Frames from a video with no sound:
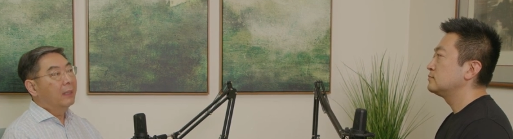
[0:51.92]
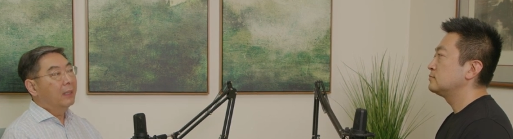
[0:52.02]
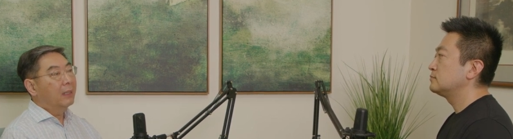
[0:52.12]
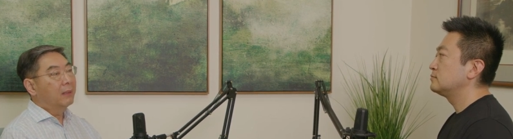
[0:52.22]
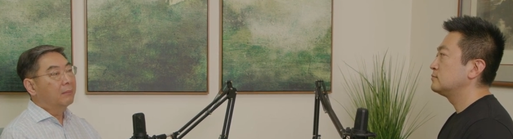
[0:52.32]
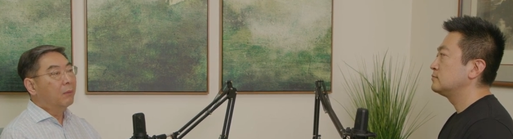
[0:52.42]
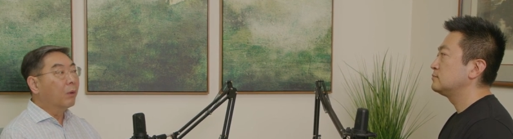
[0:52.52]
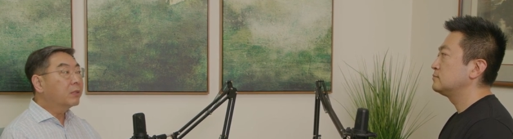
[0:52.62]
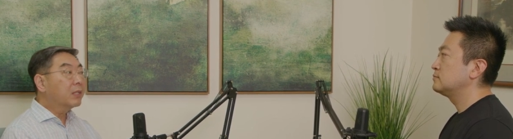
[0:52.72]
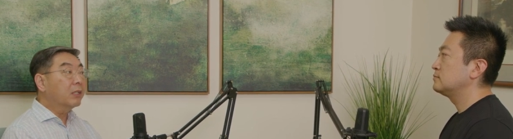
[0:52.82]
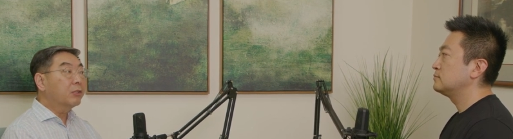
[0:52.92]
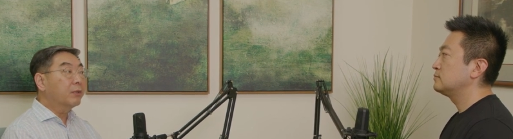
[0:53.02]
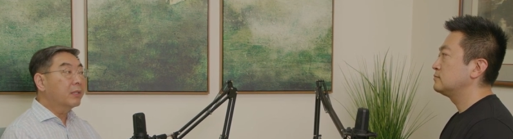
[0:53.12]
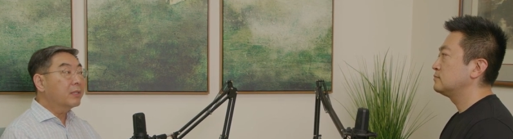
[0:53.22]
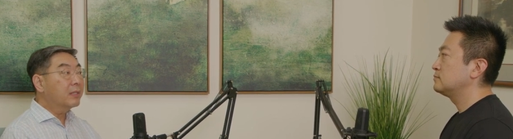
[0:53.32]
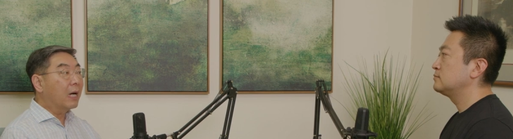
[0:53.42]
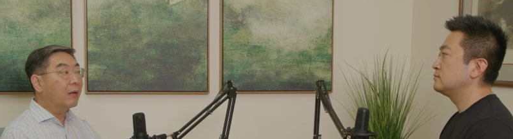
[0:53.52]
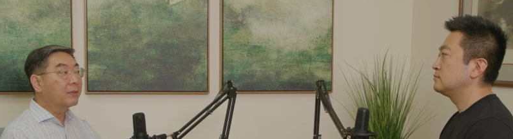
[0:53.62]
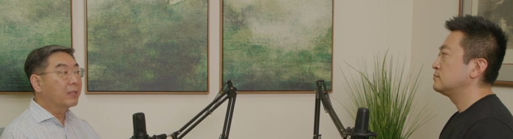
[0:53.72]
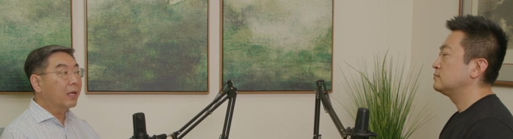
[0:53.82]
Speaker 1: Uh, most countries
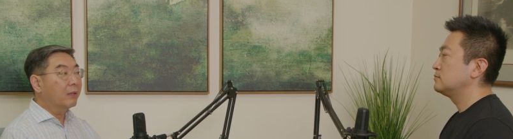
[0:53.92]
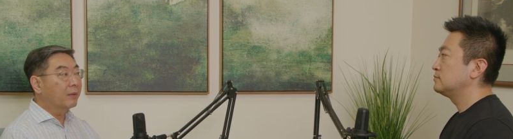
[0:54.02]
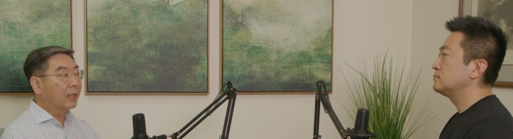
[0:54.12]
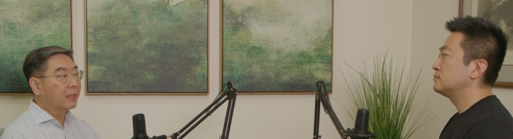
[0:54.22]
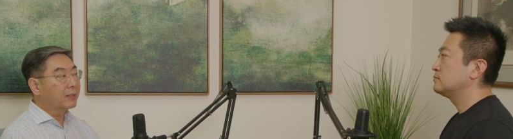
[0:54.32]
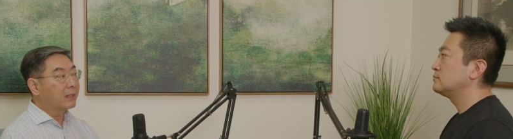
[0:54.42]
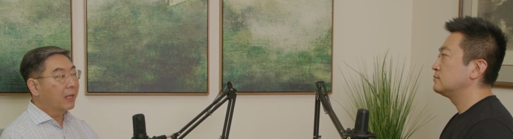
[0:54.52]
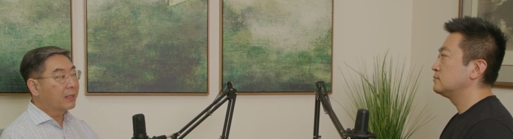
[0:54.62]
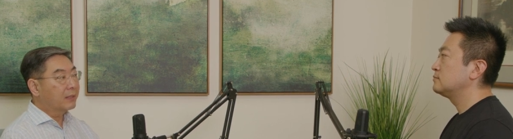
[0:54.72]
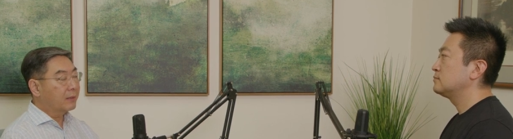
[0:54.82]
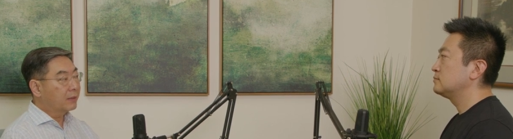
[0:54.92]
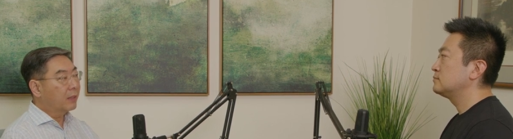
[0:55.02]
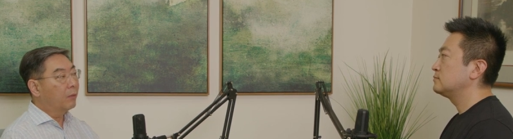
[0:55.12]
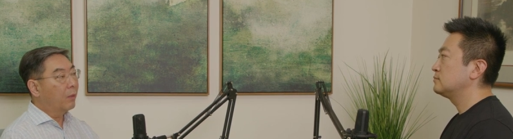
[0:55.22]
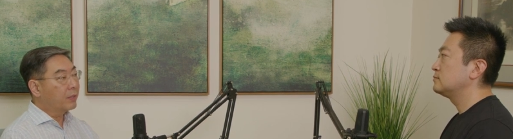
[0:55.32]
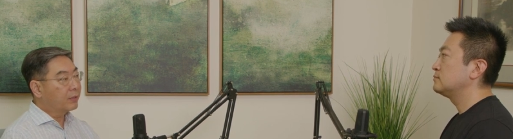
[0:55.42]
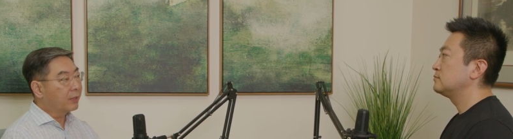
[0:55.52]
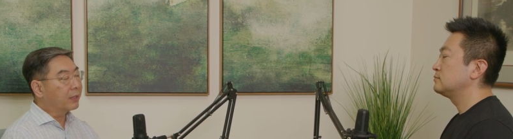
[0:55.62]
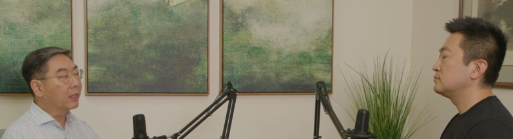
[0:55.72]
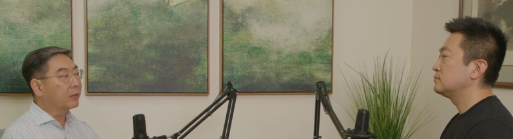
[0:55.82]
outside United States and some
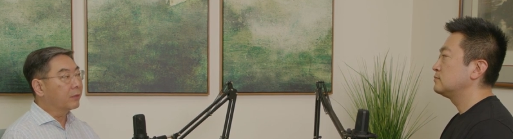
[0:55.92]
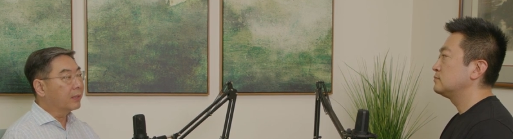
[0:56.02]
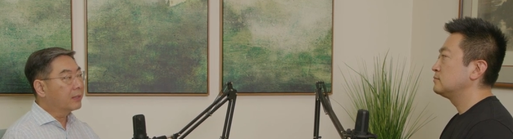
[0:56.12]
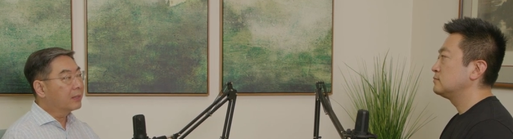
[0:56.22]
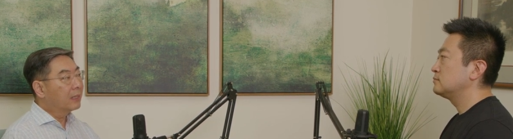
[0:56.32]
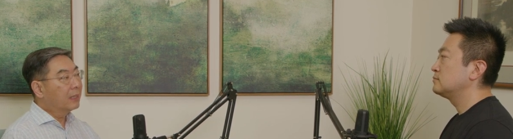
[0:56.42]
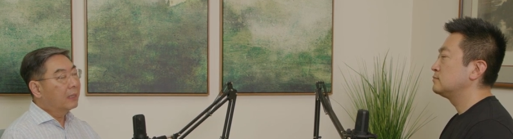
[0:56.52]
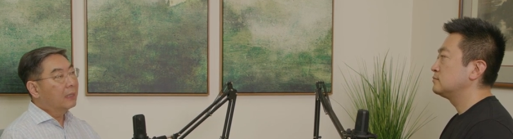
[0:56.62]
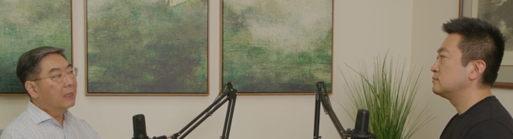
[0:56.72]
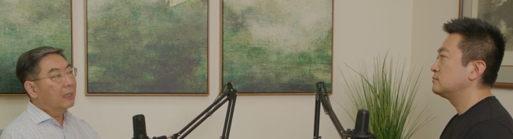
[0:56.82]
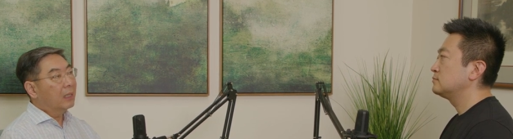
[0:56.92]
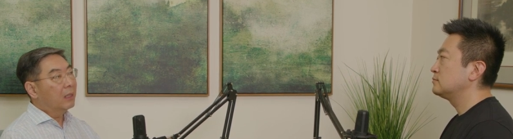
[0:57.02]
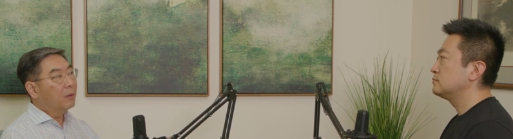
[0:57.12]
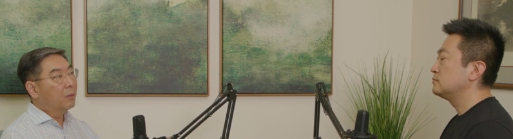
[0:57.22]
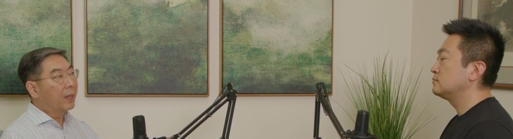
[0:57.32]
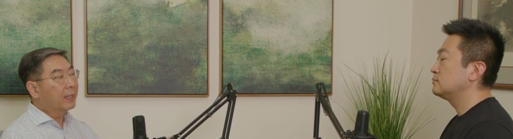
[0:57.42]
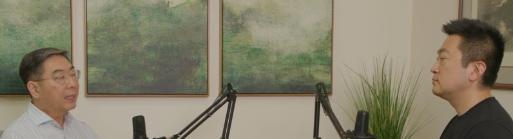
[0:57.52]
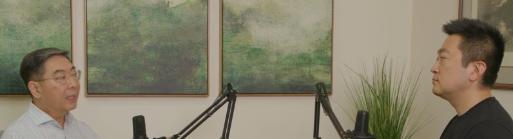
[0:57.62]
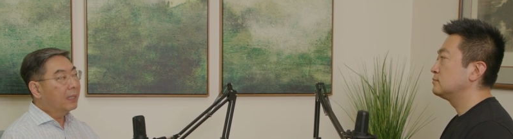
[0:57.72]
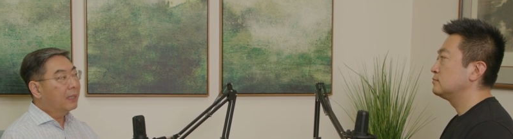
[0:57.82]
Western countries uh,
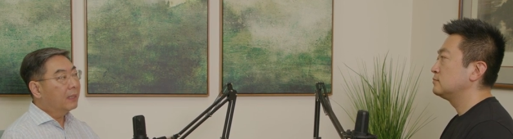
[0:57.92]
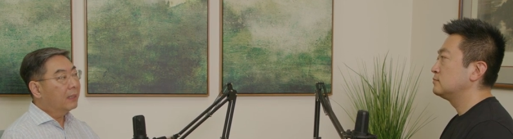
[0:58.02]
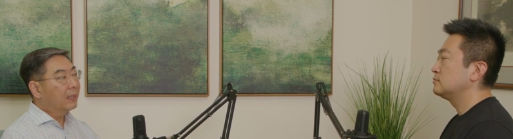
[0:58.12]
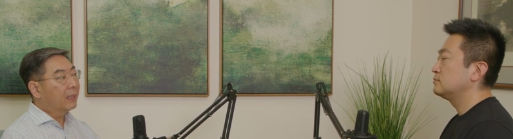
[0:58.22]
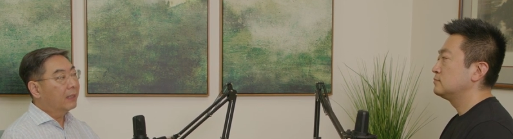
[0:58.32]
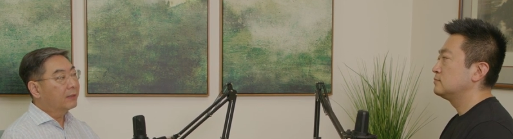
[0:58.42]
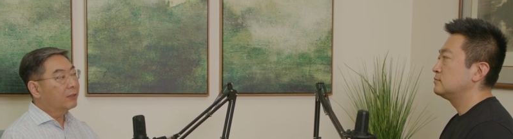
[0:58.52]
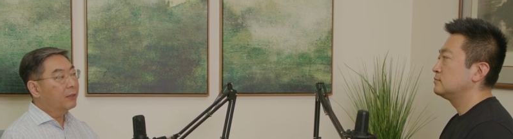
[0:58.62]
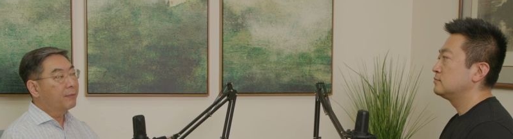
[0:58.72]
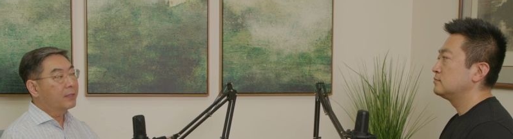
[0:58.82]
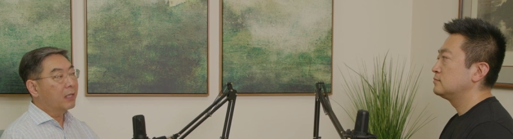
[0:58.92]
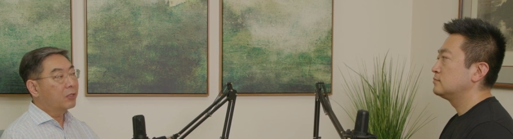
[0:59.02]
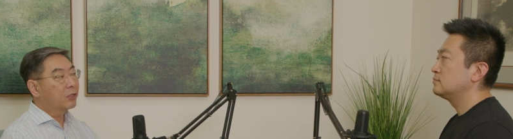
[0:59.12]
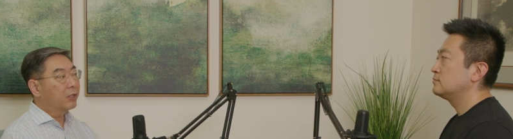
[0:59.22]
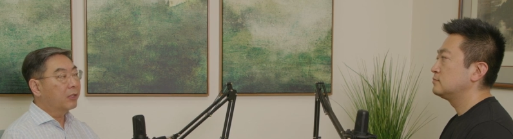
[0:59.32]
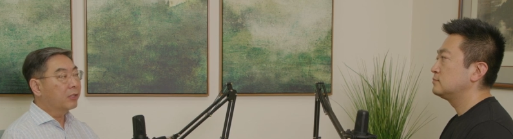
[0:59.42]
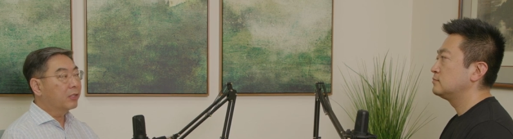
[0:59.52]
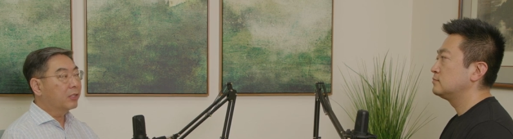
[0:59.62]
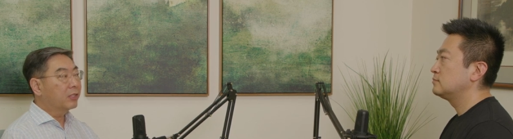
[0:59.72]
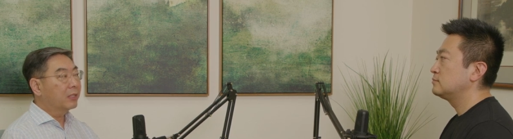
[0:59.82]
wedding uh, service at
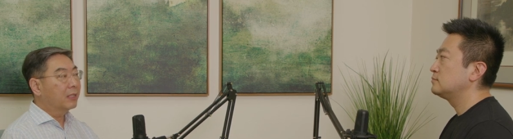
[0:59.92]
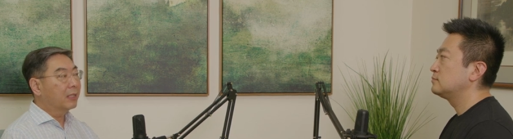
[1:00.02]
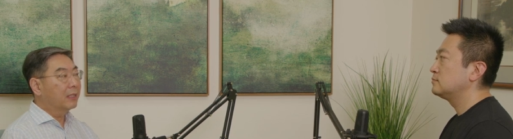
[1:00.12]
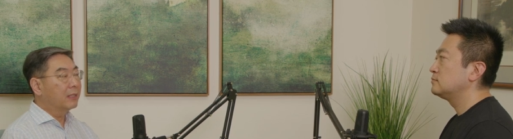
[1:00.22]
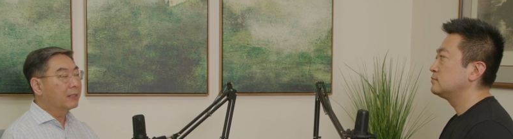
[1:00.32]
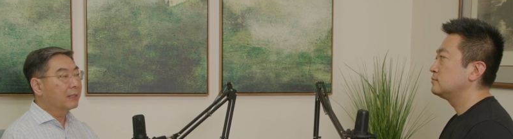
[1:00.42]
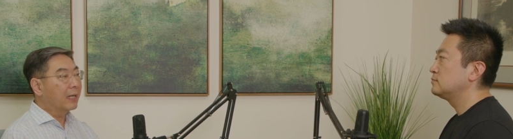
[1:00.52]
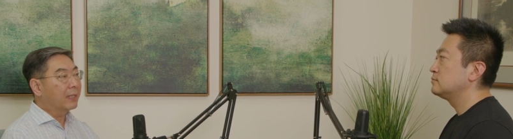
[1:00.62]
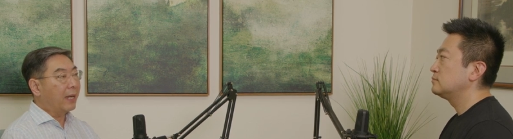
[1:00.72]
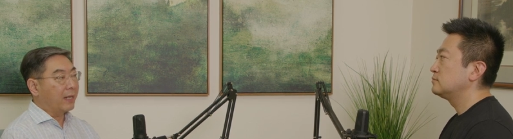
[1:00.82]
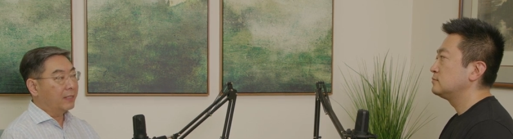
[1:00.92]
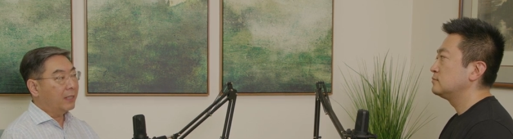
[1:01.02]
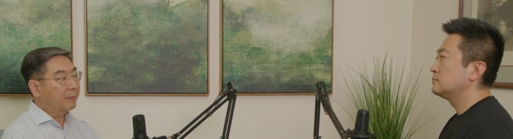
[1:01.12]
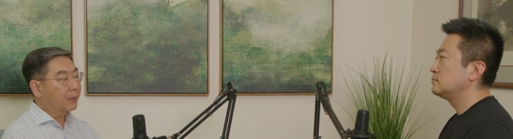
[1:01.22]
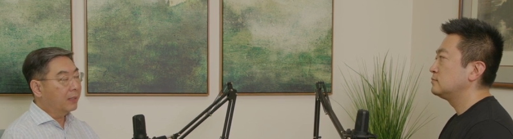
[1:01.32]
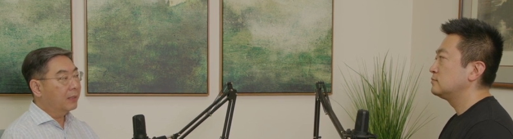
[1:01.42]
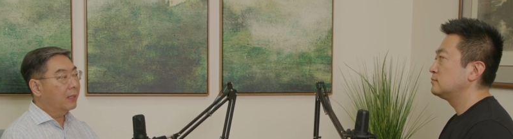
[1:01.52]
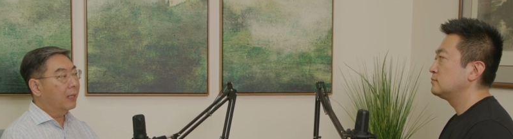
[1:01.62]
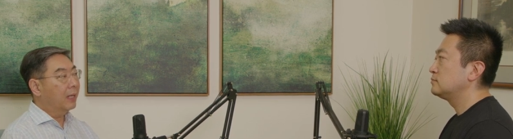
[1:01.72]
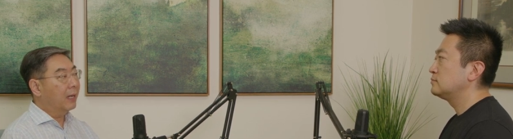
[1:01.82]
church is not
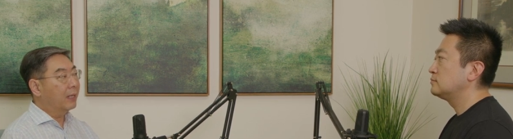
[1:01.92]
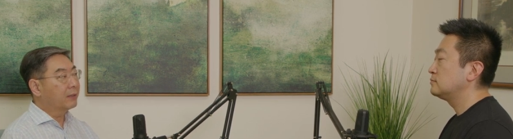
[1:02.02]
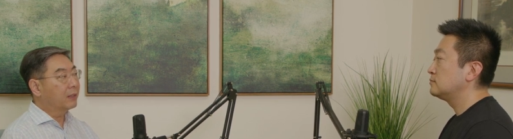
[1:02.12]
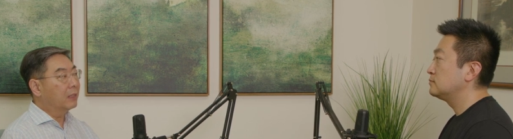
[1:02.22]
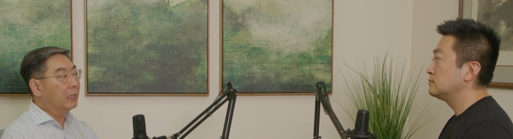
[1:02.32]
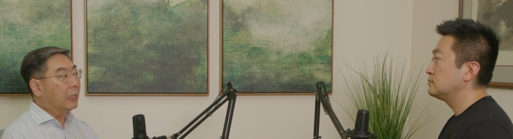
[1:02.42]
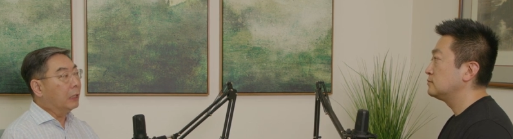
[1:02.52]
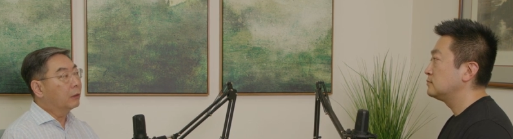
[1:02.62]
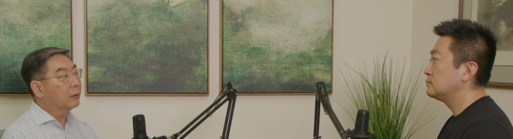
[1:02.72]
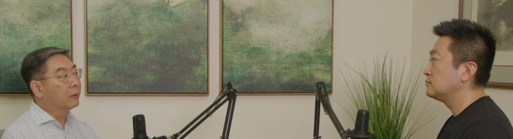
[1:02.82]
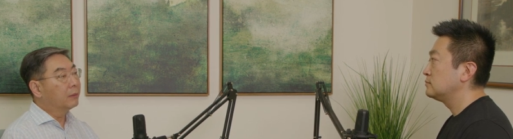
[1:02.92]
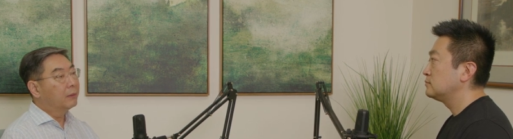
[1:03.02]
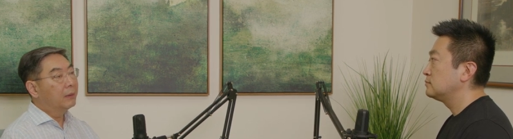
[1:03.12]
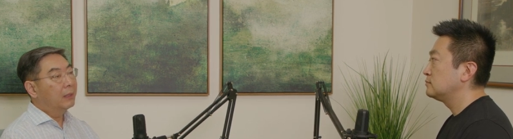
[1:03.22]
accepted as a legal